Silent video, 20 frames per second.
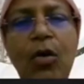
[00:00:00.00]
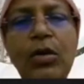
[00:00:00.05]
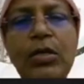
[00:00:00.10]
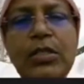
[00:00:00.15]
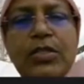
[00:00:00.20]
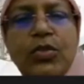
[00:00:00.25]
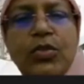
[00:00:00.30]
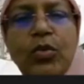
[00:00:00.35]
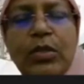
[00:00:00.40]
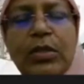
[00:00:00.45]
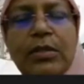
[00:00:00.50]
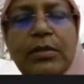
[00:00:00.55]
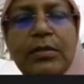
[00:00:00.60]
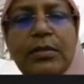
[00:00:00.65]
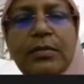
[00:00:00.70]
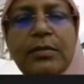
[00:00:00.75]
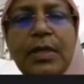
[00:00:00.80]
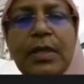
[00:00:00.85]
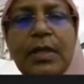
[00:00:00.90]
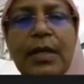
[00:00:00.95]
All sold,
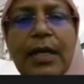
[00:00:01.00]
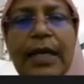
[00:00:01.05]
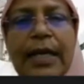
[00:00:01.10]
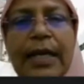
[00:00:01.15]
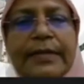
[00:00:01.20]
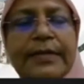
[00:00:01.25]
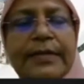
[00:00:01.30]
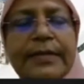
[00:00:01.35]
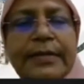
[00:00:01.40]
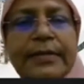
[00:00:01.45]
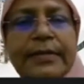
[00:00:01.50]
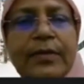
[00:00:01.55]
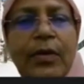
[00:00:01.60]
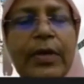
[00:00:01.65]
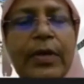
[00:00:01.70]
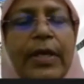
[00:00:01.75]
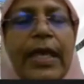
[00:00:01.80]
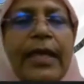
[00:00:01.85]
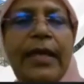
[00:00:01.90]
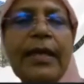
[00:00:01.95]
halas,
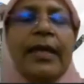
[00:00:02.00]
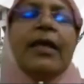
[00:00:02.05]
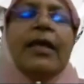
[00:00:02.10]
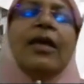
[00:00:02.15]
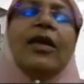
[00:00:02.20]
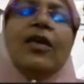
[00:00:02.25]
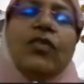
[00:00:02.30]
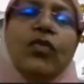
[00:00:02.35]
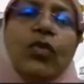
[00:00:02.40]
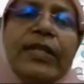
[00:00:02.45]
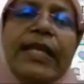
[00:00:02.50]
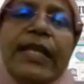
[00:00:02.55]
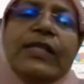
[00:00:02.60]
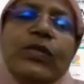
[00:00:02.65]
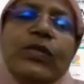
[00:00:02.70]
okay? So